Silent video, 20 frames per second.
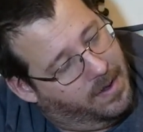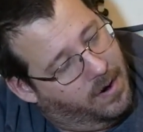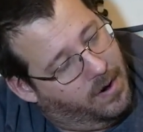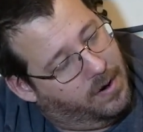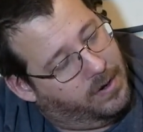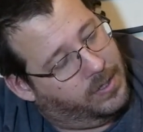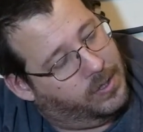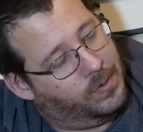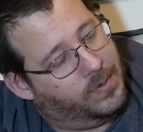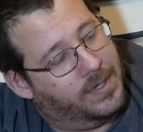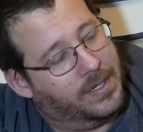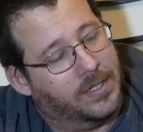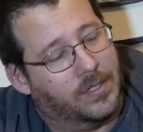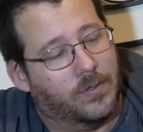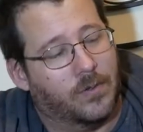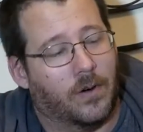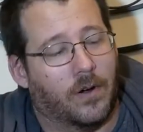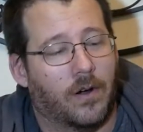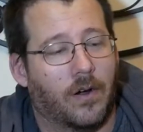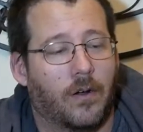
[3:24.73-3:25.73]
are doing
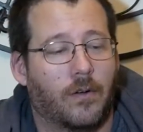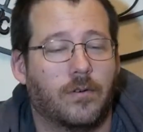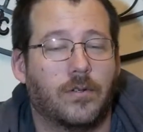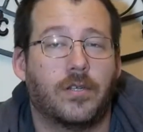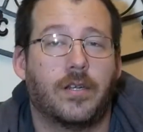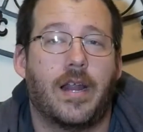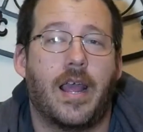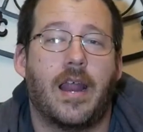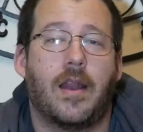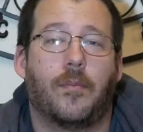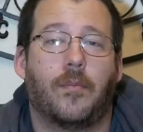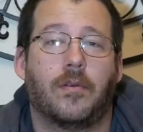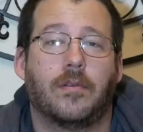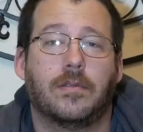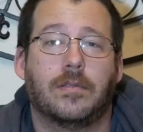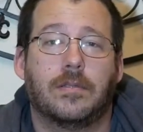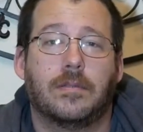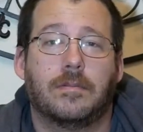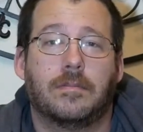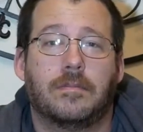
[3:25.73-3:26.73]
to our ocean
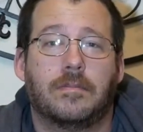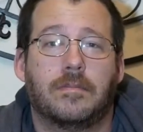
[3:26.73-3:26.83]
animals.